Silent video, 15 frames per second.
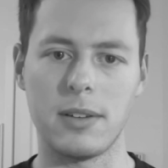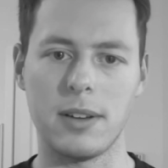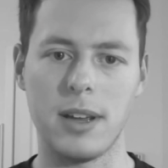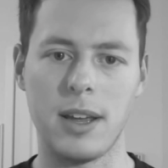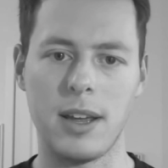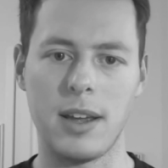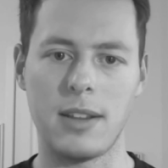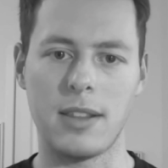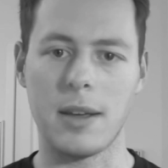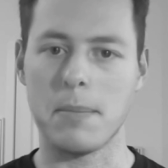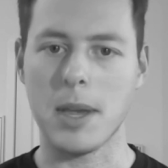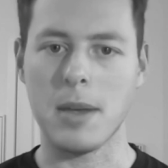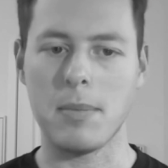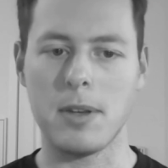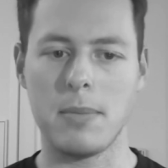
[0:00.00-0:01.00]
And that
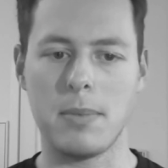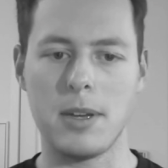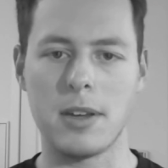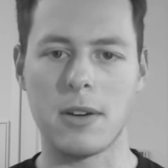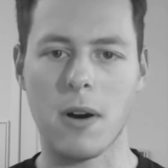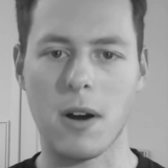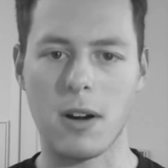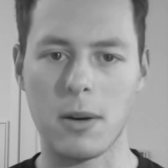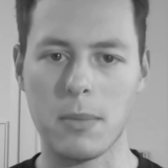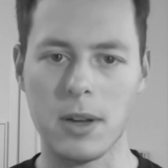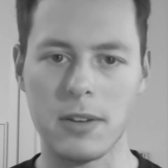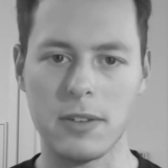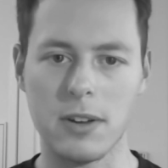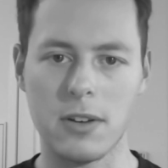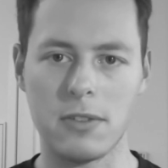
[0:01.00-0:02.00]
may be being hard on
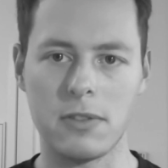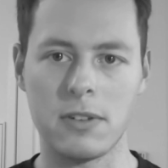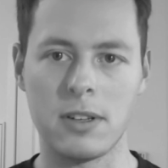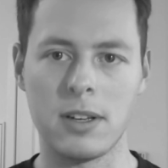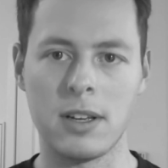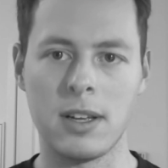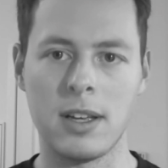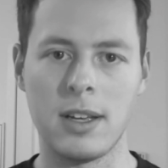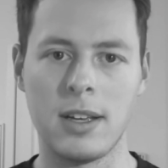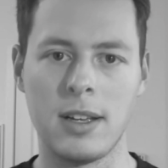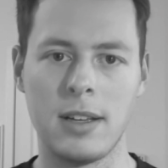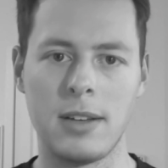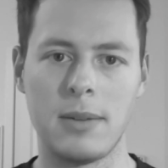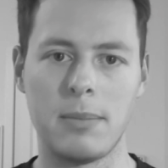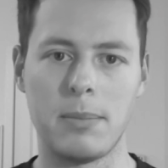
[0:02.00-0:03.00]
myself,
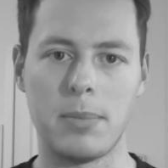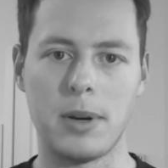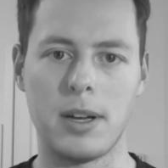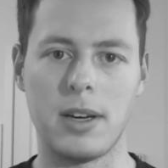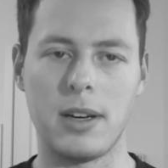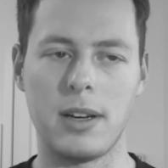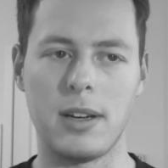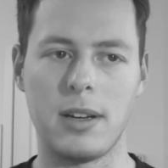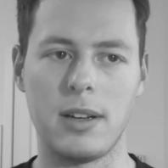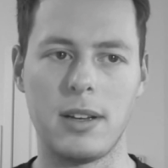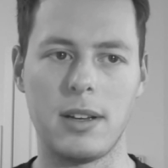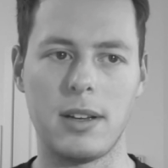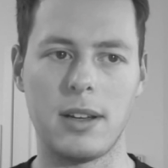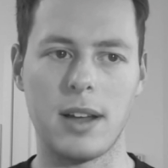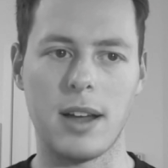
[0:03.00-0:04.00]
but
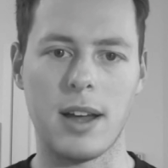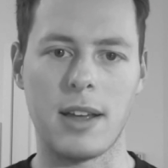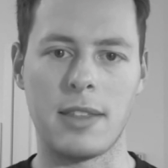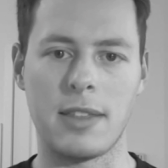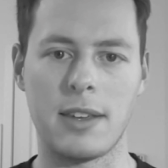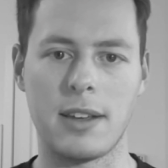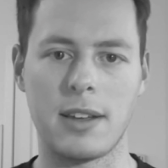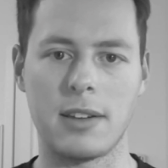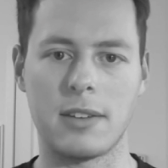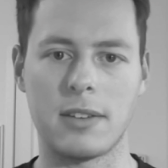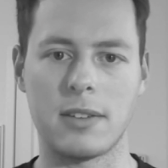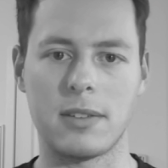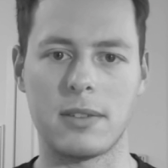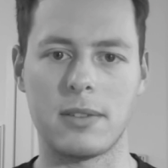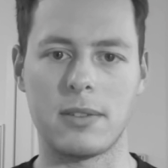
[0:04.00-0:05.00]
I think
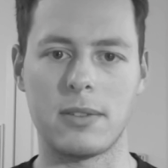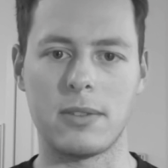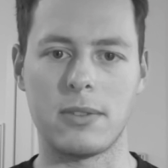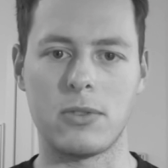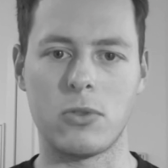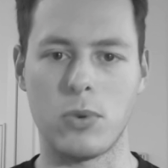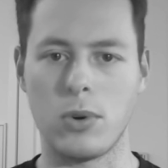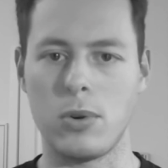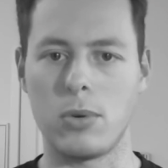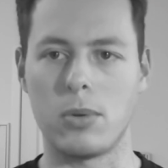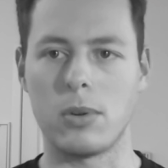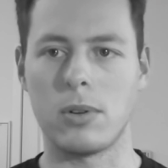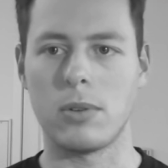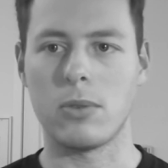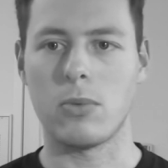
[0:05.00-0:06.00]
it's true.
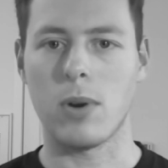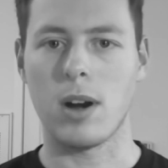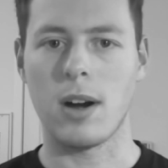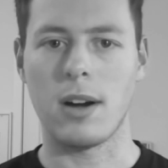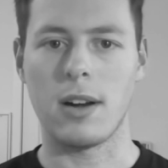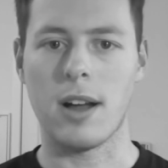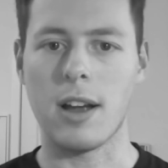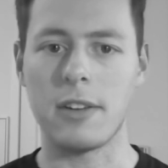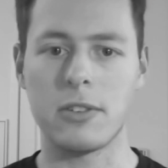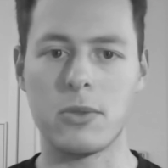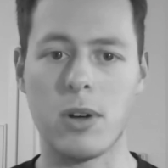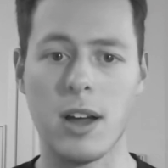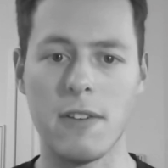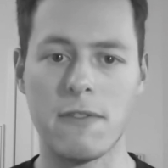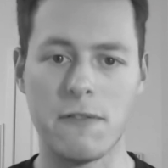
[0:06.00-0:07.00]
Where in high school,
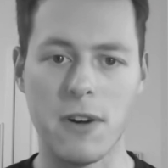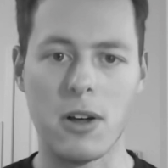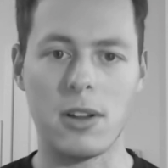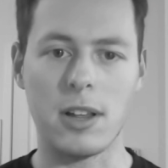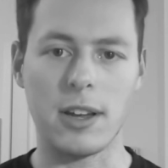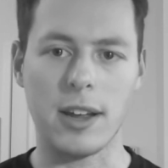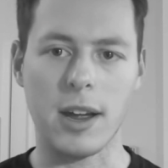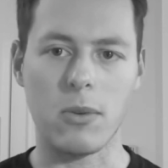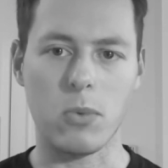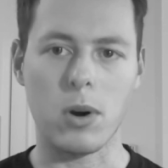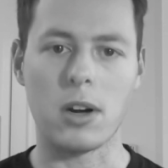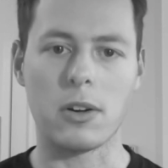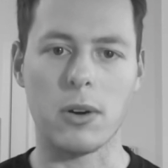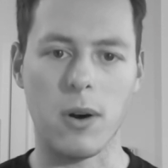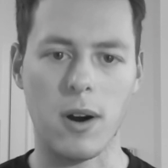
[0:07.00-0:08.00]
I felt like I
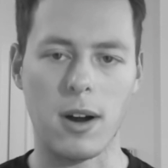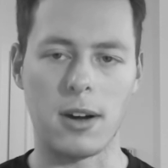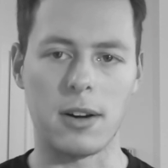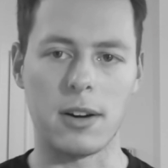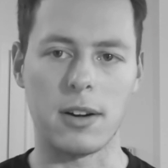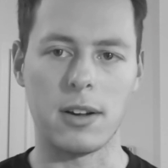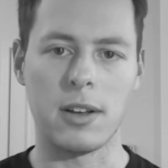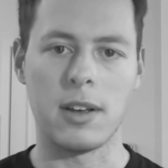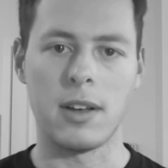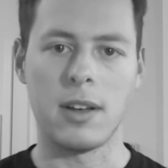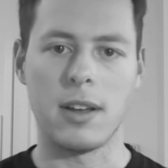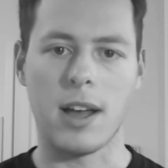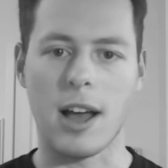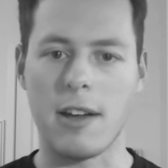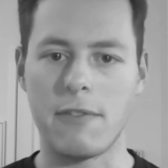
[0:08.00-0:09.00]
worked hard.
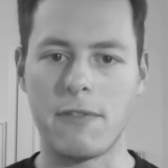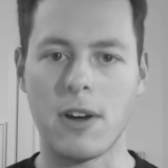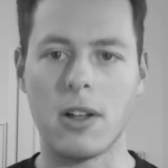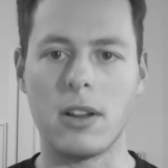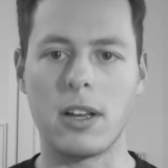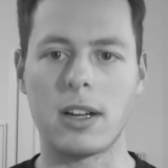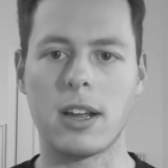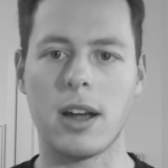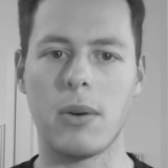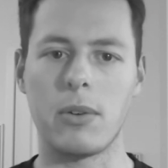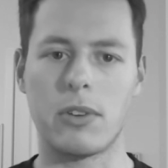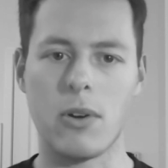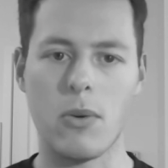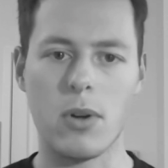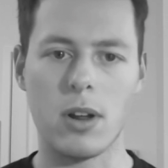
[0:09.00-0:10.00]
I felt like I was
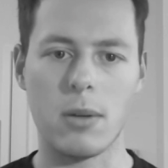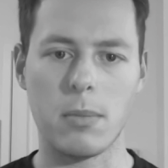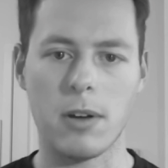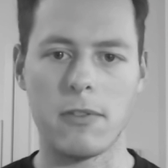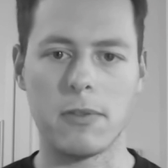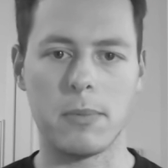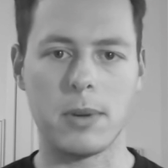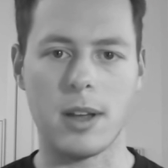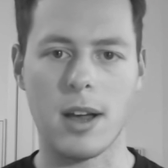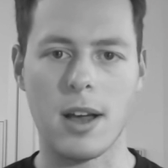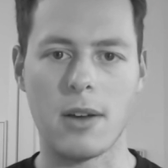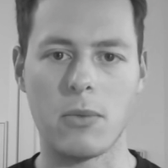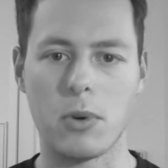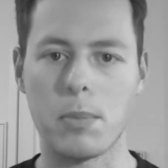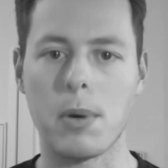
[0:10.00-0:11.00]
going above and beyond
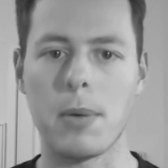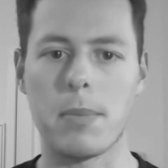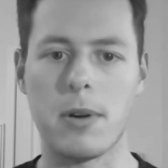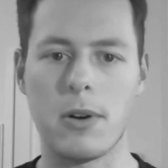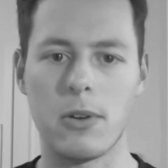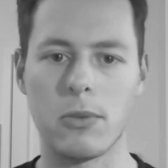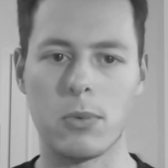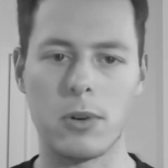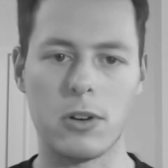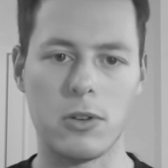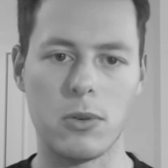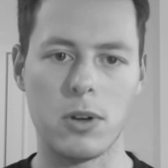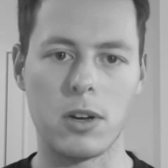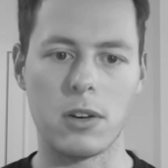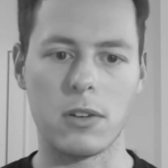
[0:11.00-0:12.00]
what my peers were
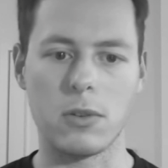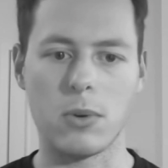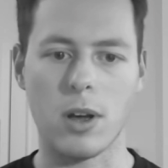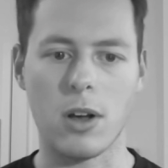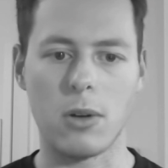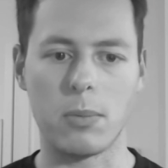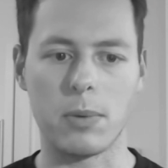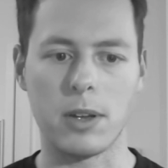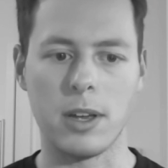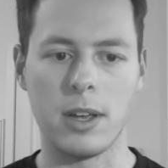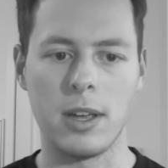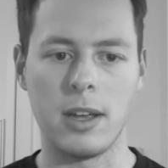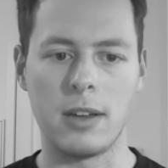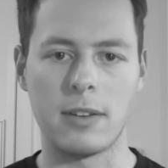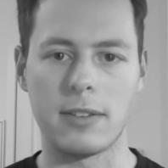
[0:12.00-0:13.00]
doing to help
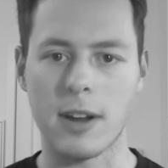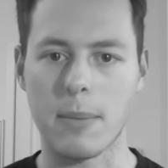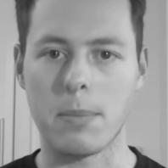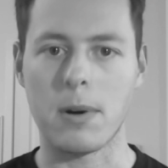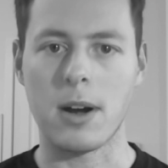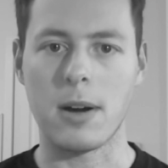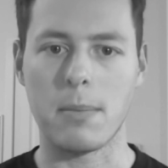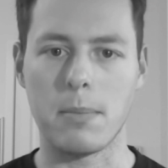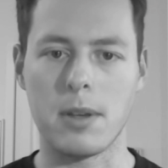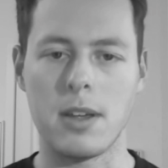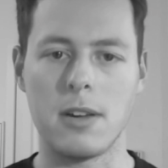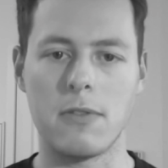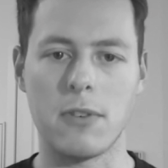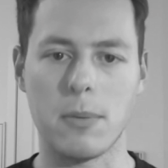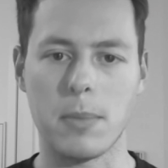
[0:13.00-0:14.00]
separate me
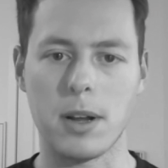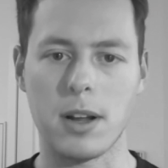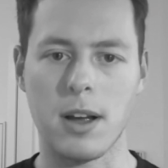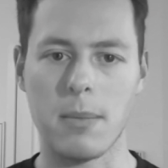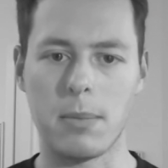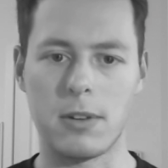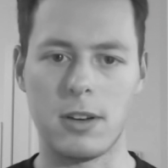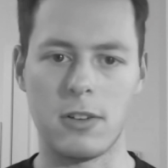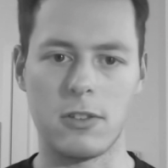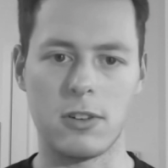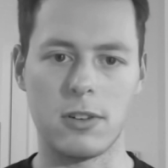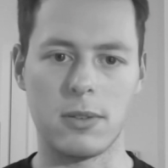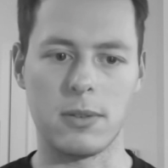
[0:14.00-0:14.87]
from my competition.